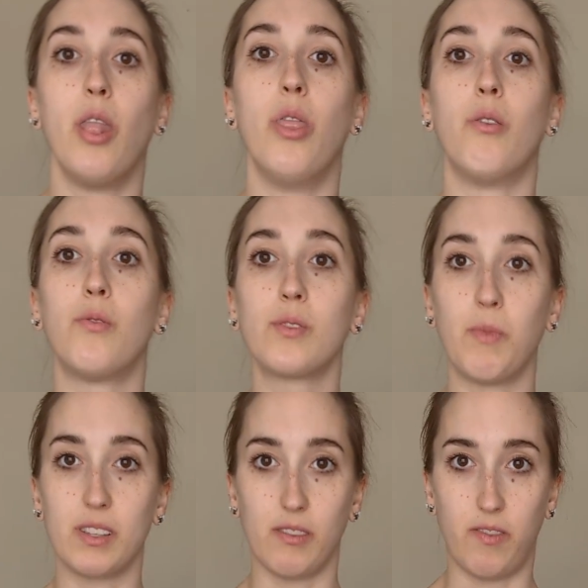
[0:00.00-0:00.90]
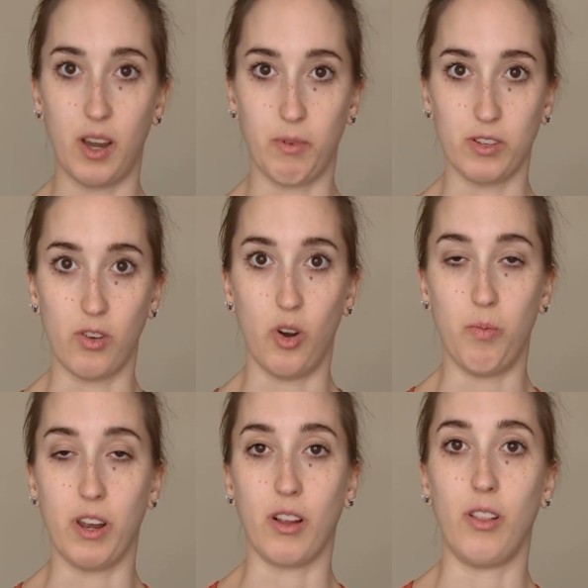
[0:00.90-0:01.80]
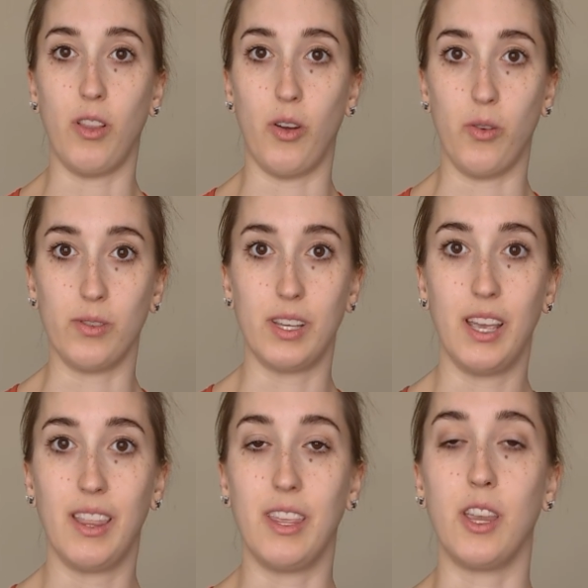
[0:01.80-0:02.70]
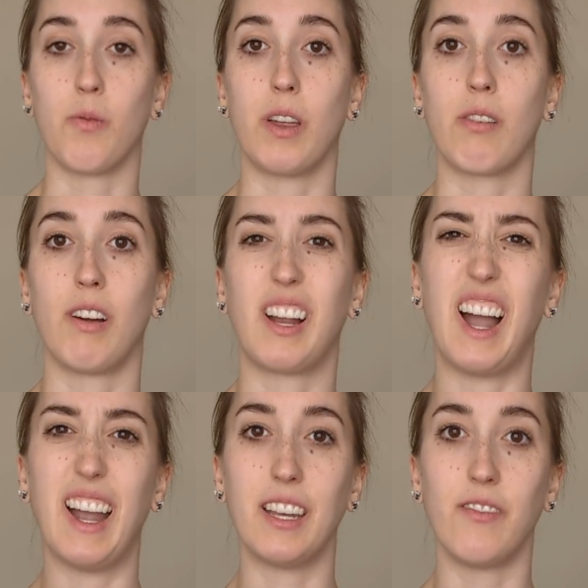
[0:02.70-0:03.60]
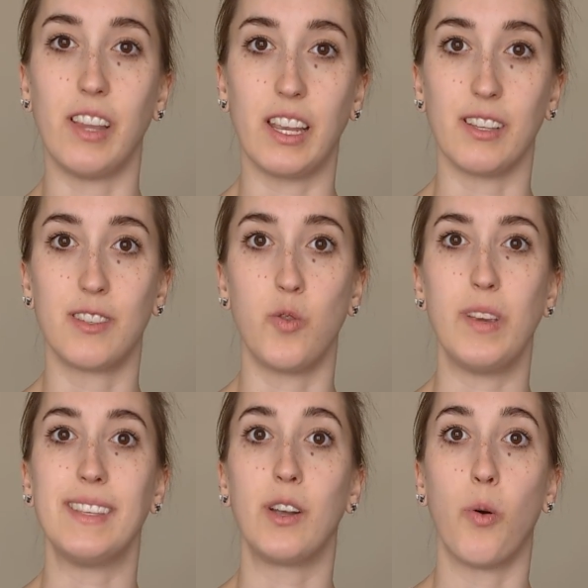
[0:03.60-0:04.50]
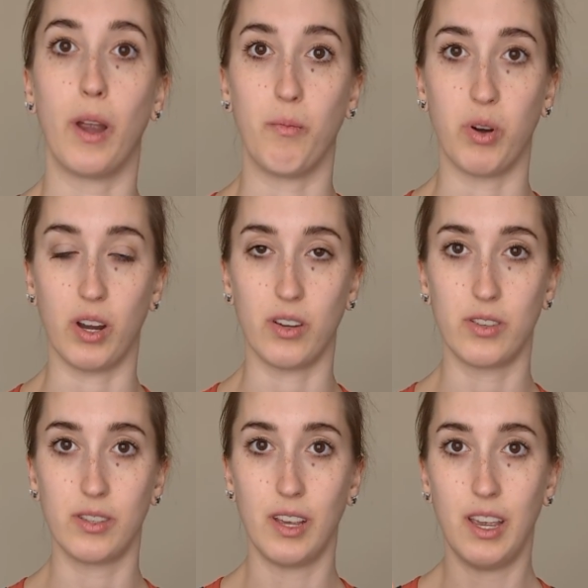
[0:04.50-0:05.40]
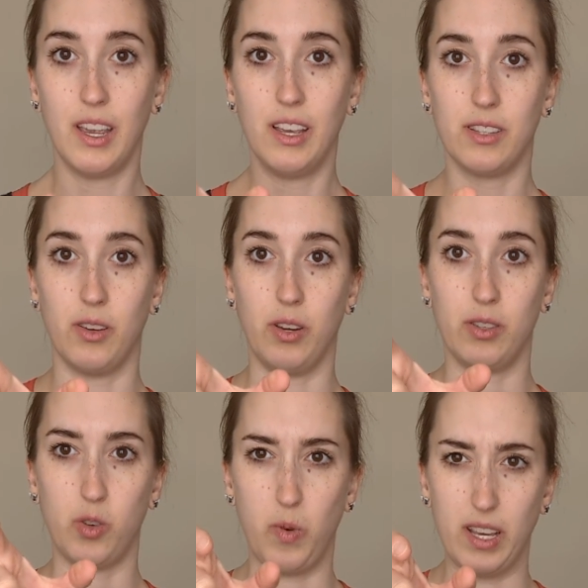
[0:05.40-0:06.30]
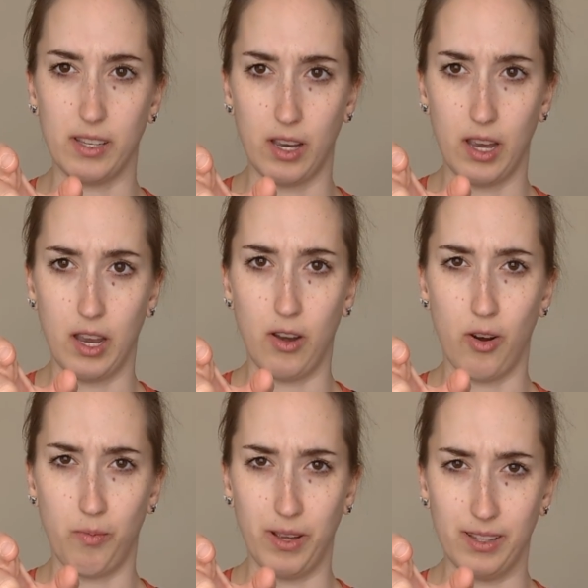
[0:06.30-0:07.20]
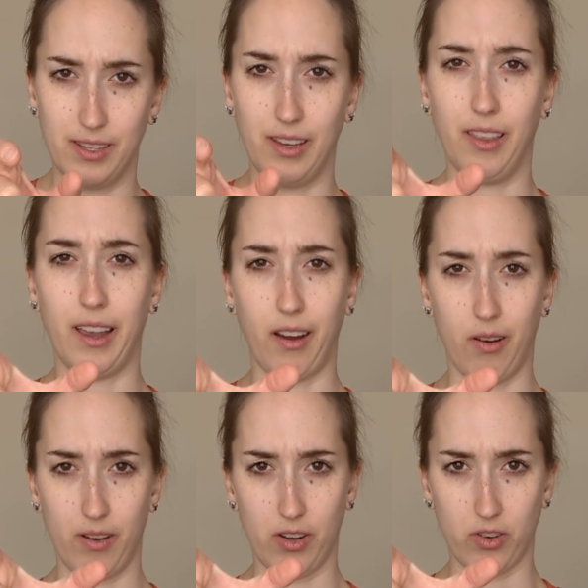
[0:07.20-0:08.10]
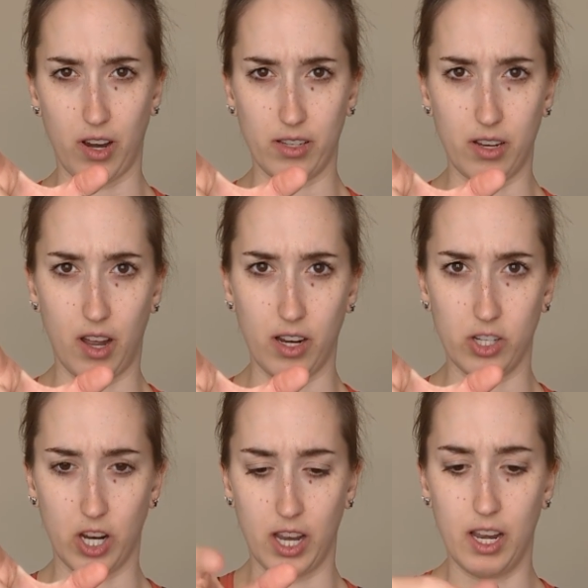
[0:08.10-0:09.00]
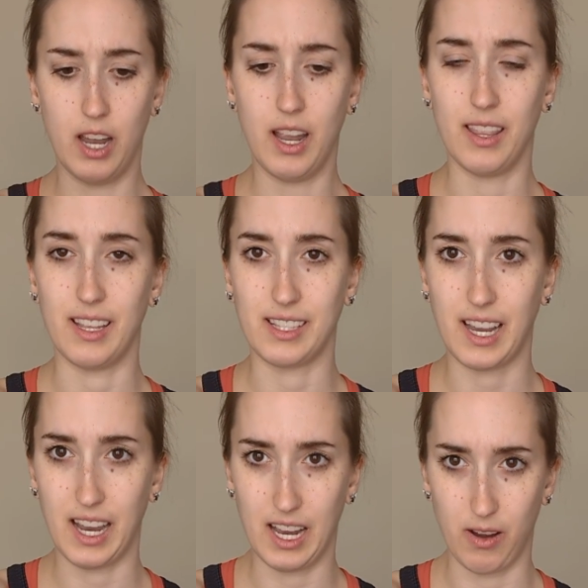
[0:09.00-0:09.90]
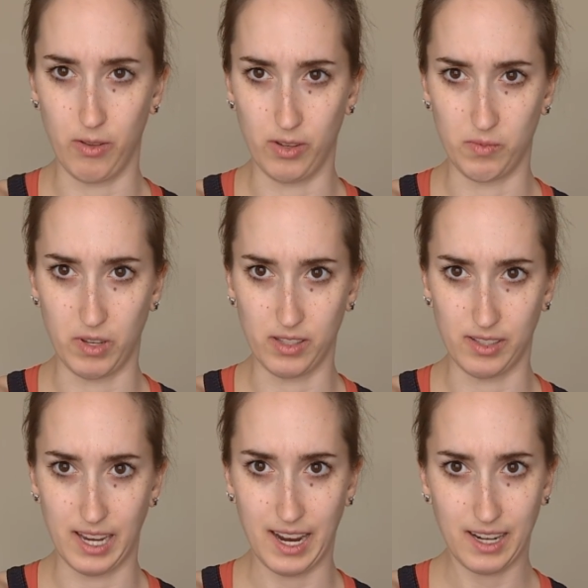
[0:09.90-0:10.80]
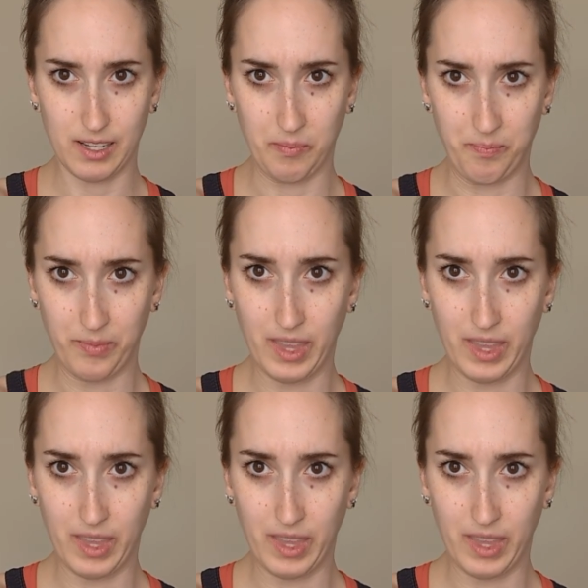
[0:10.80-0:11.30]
Those muscle fibers open and close the urethra kind of like a squeezy coin purse. So you squeeze it and it opens, you let go and it draws taut shut. That's kind of how those muscles act.